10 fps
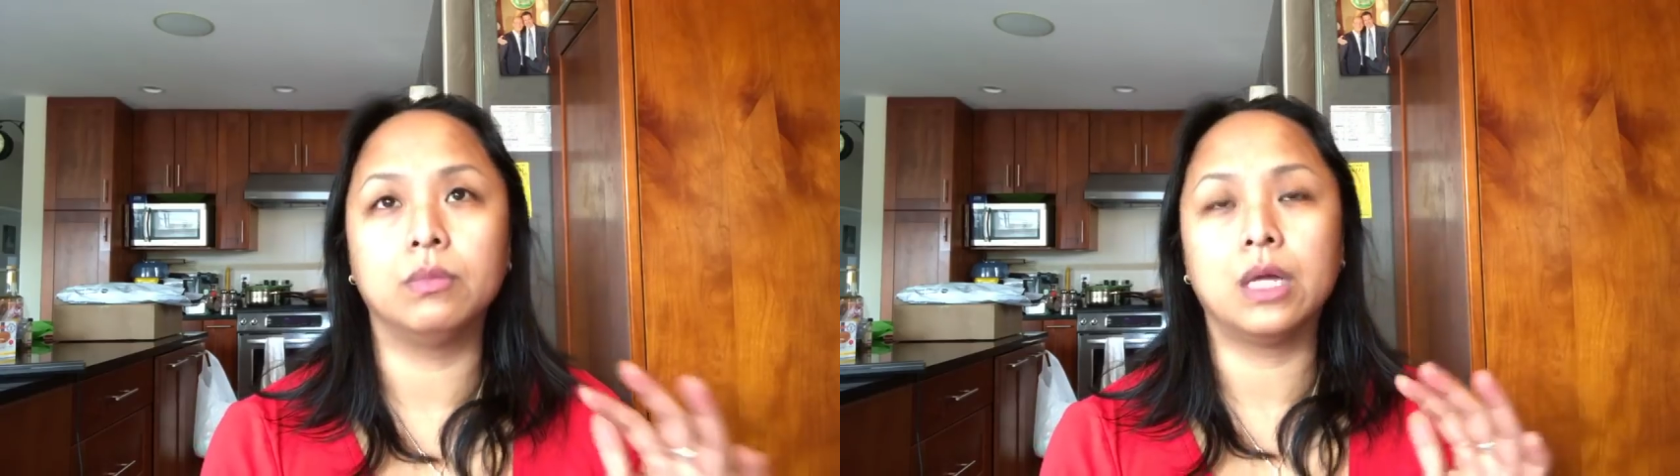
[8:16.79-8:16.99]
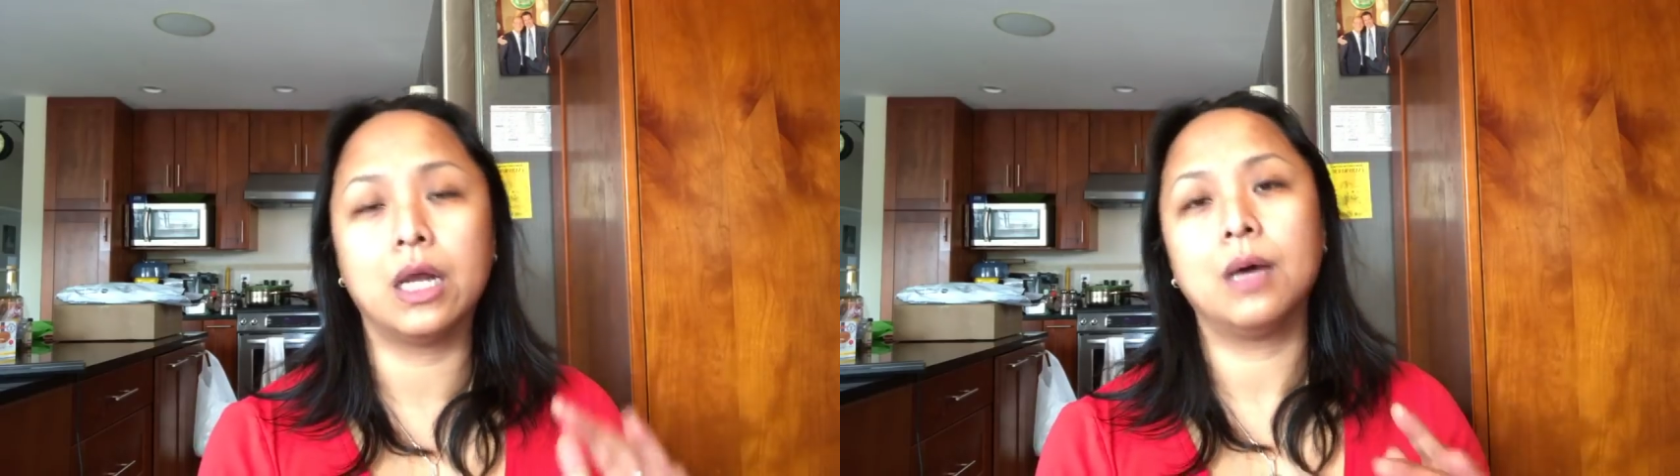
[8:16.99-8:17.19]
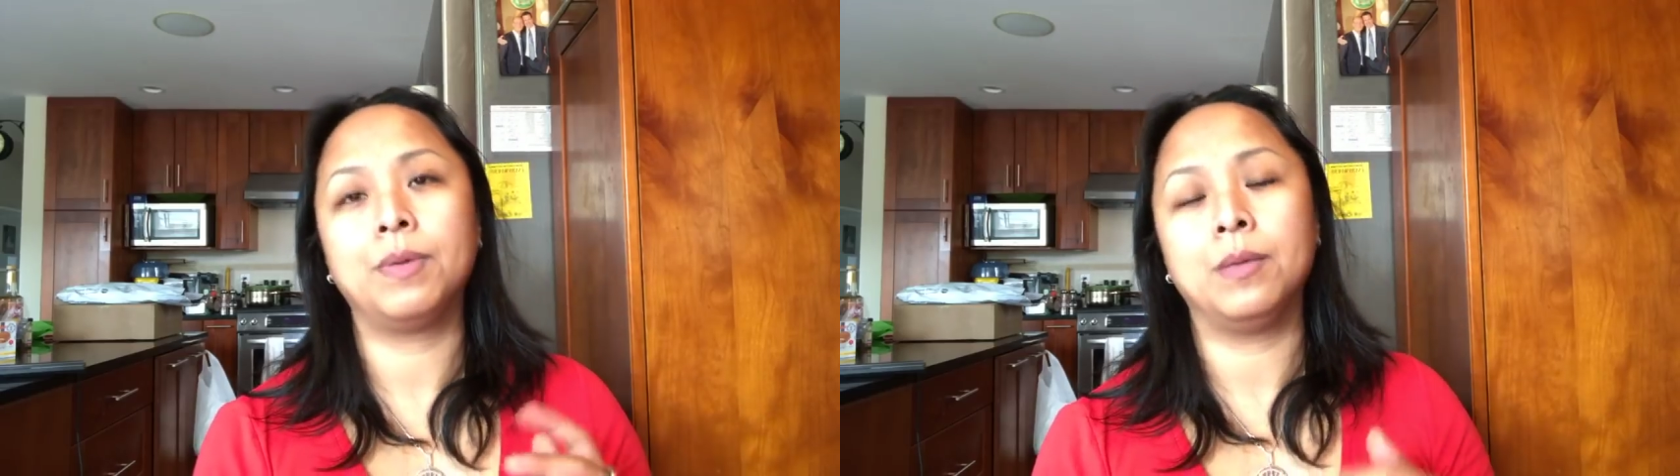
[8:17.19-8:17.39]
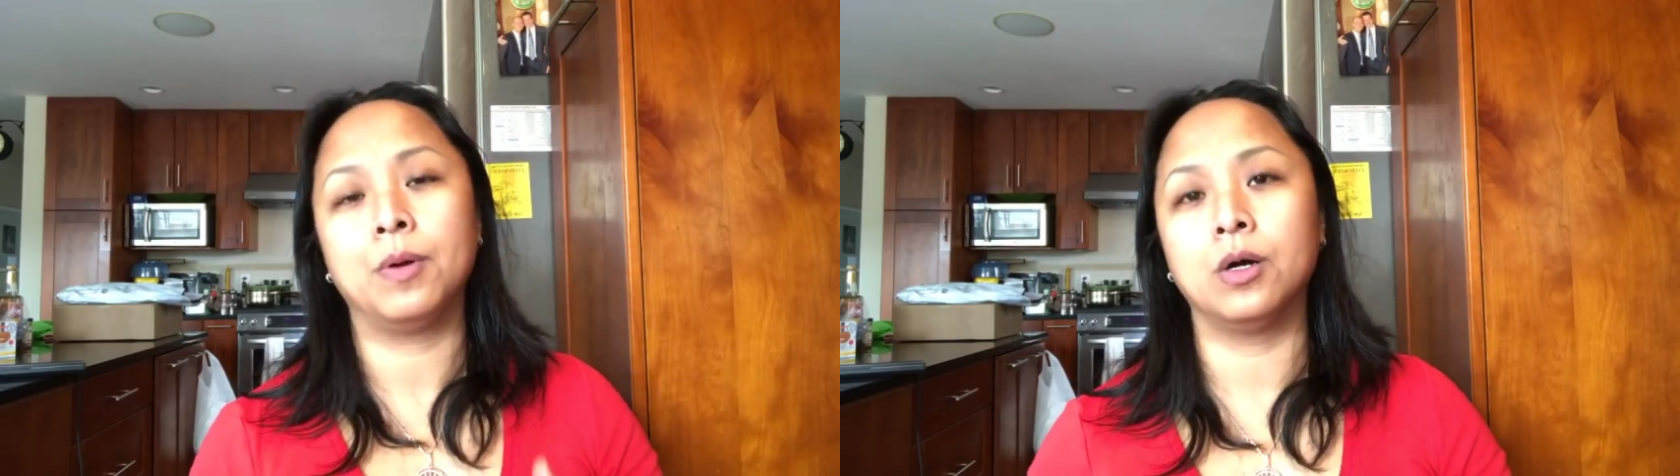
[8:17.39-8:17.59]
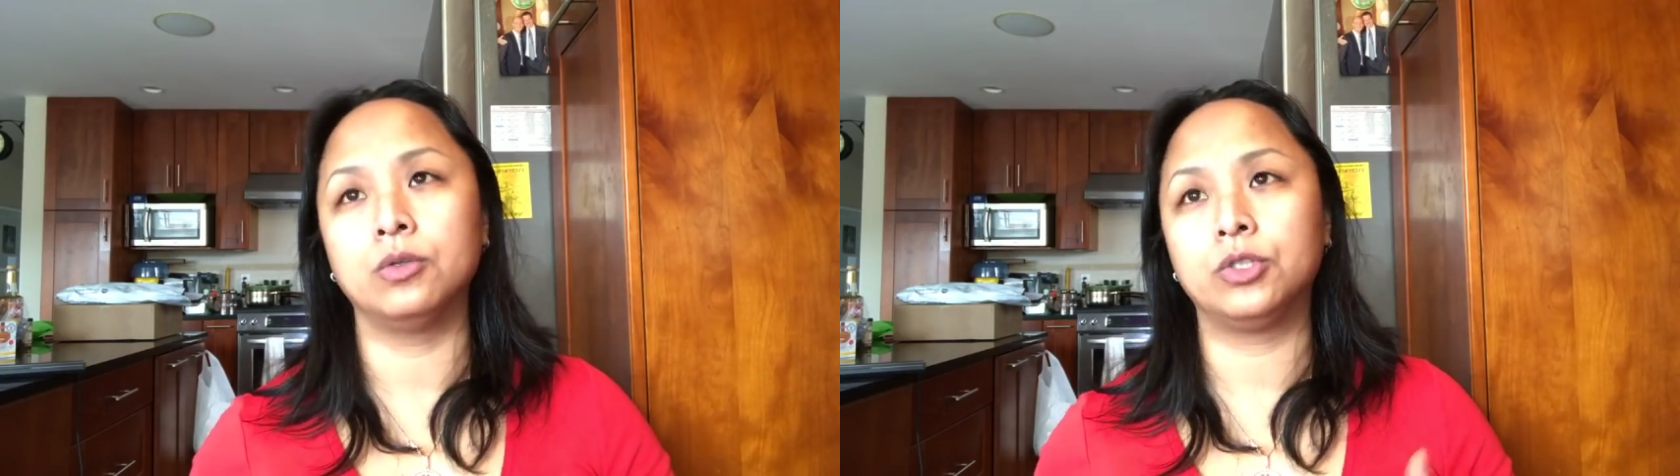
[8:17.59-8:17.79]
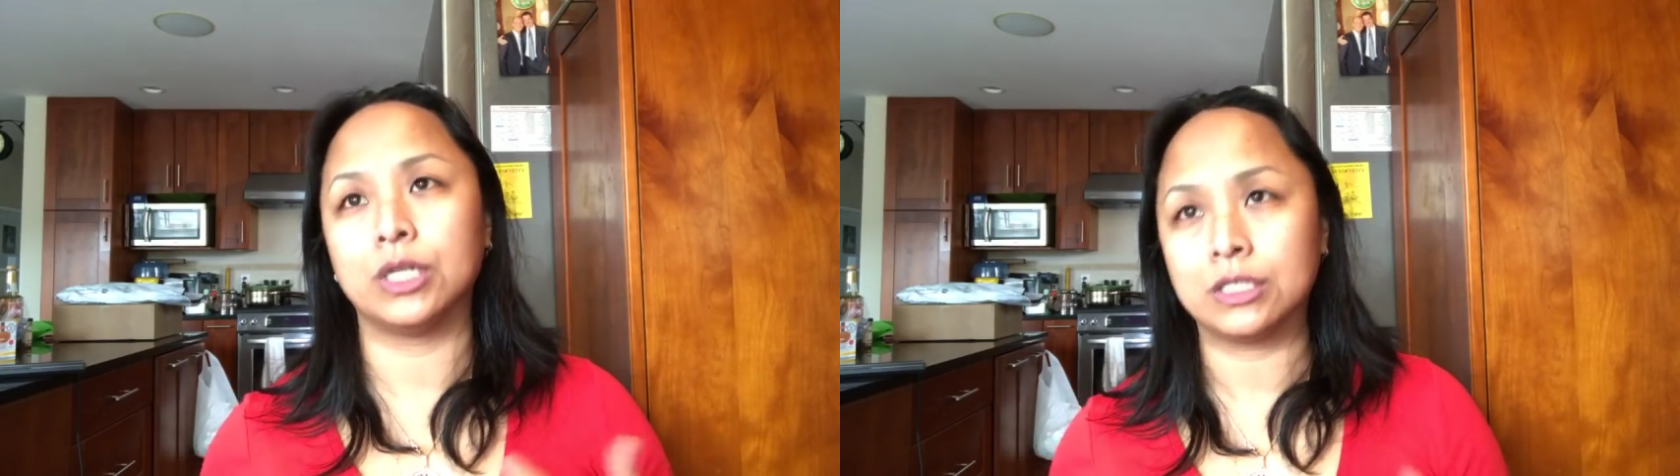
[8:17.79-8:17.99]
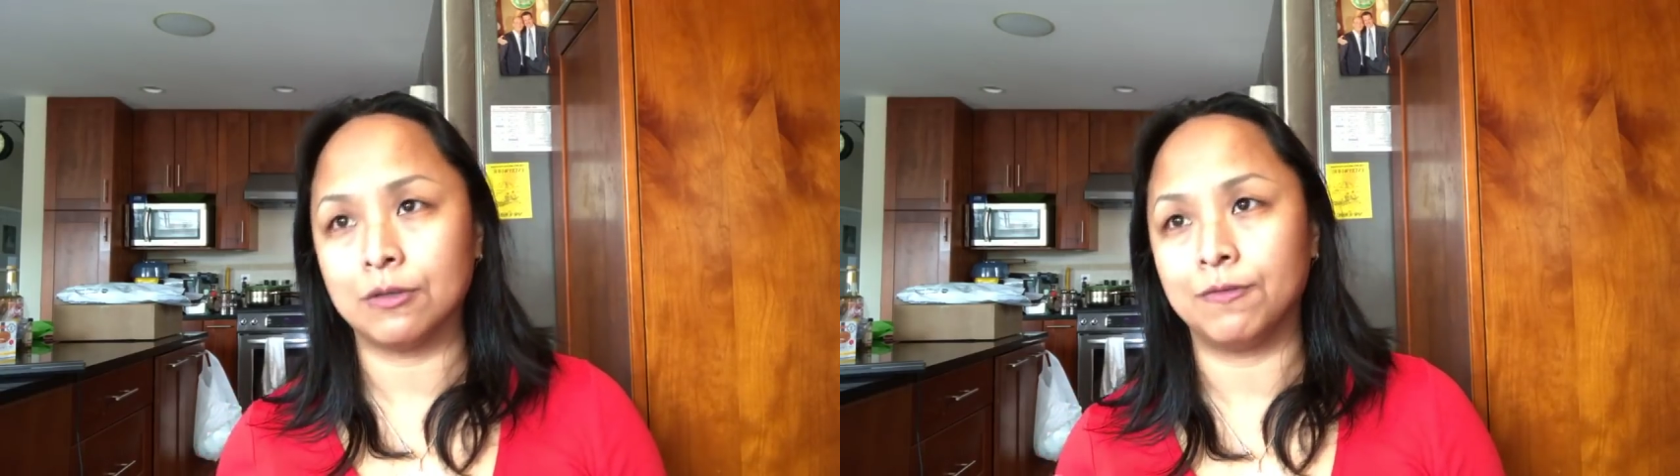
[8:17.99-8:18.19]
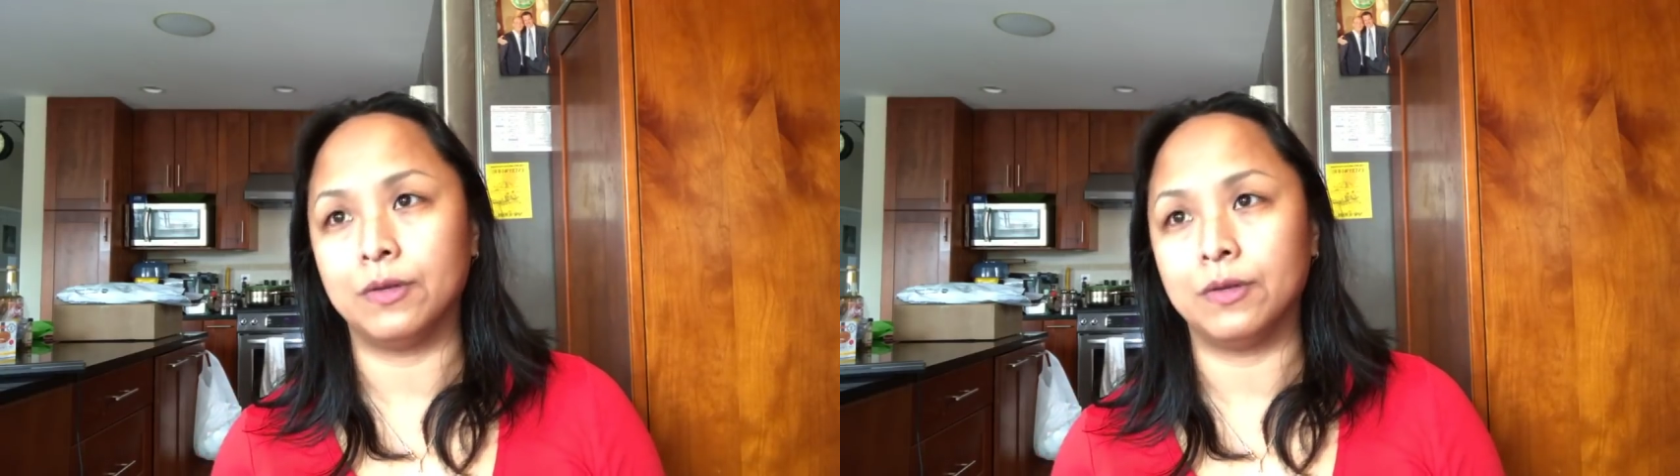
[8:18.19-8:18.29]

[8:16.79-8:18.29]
a lot of people just